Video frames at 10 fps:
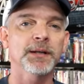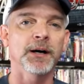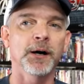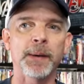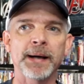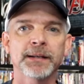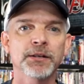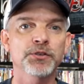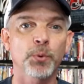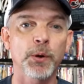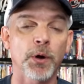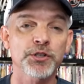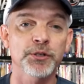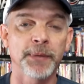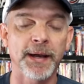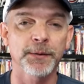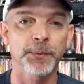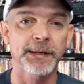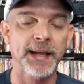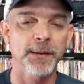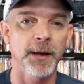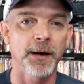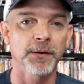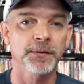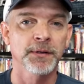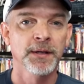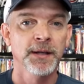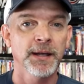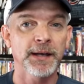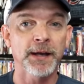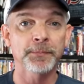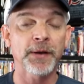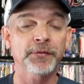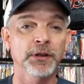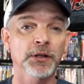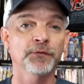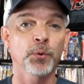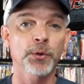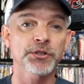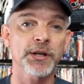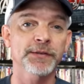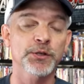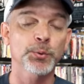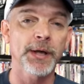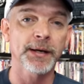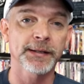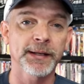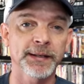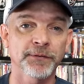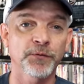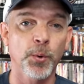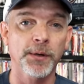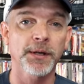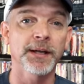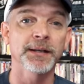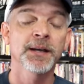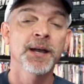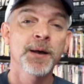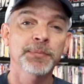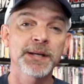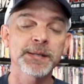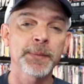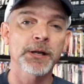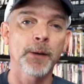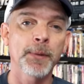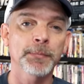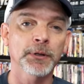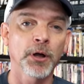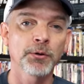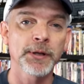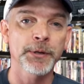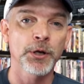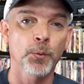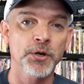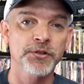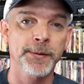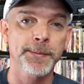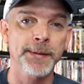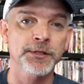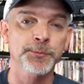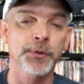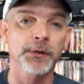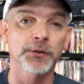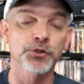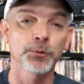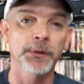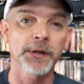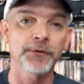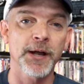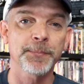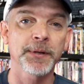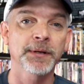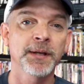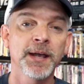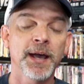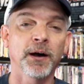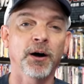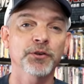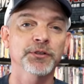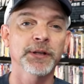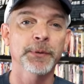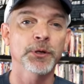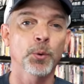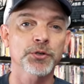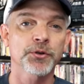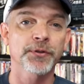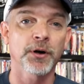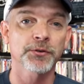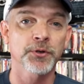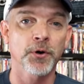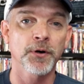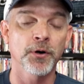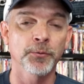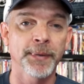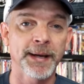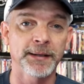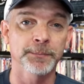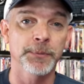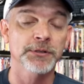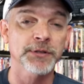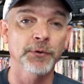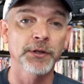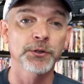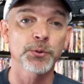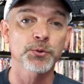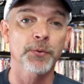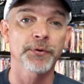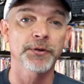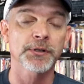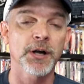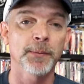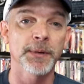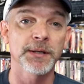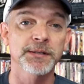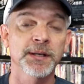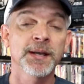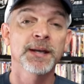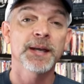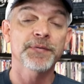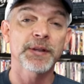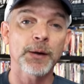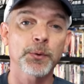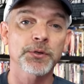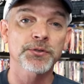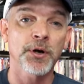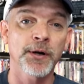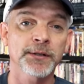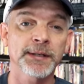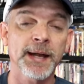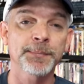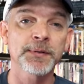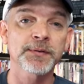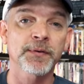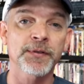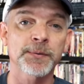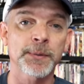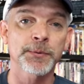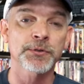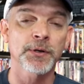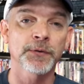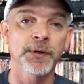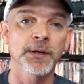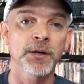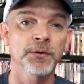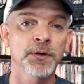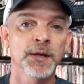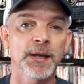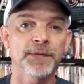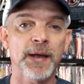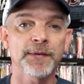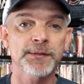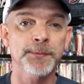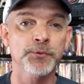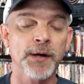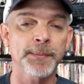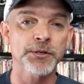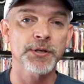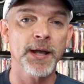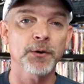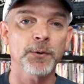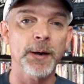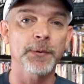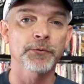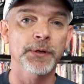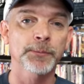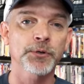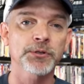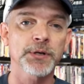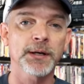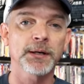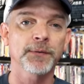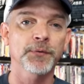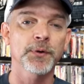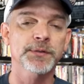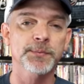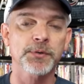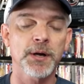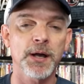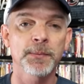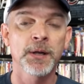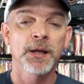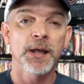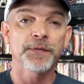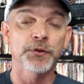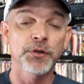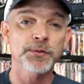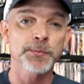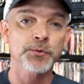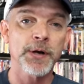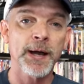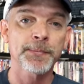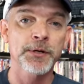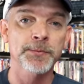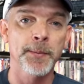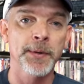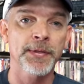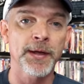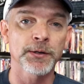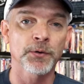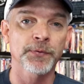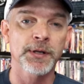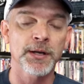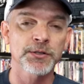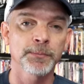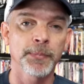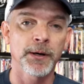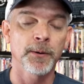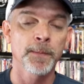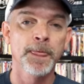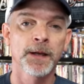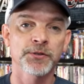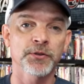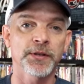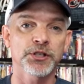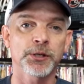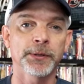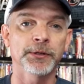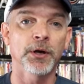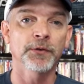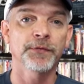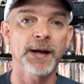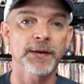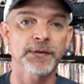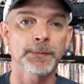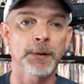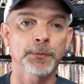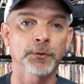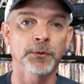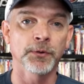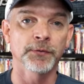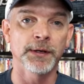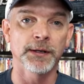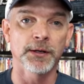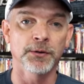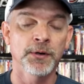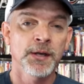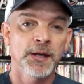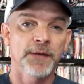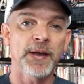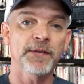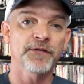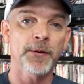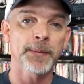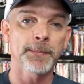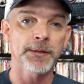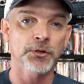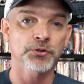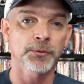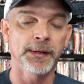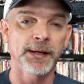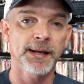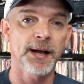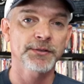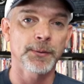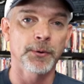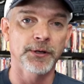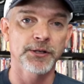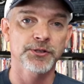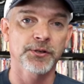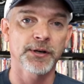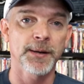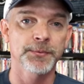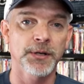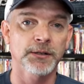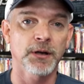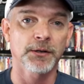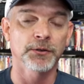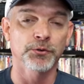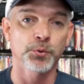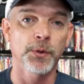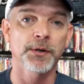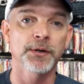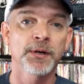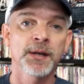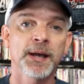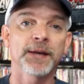Um, I did enjoy watching Megan when it came out, and I'm definitely looking forward to checking this one out again in 4K. Please leave me a comment below. Let me know what you think about this particular Steelbook unwrapping, and also let me know what your thoughts are on Megan, because I really do enjoy reading your comments. If you like what you saw here today, please give it a thumbs up and share the video. If you haven't subscribed to my channel, I would really appreciate it if you would subscribe. If you do subscribe, please remember to hit that notification bell so that you can be notified every time I upload a new video. If you haven't found me on my social media accounts, I'm on Instagram, TikTok, and on Twitter.